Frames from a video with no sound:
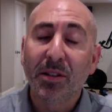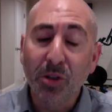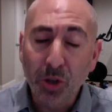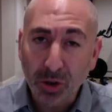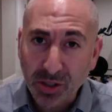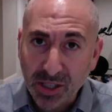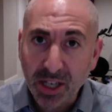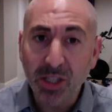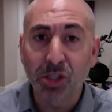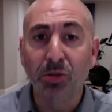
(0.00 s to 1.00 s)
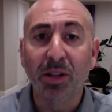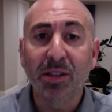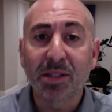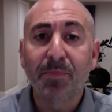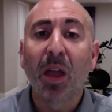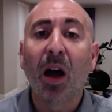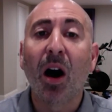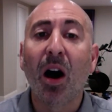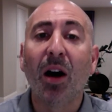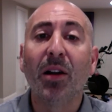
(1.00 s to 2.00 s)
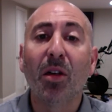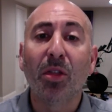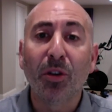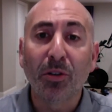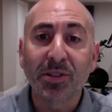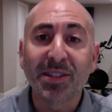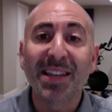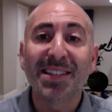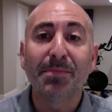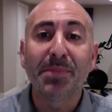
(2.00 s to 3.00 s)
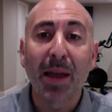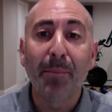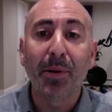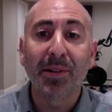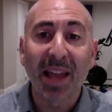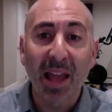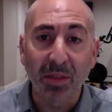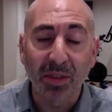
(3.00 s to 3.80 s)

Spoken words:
New York City students on Thursday, September 10th.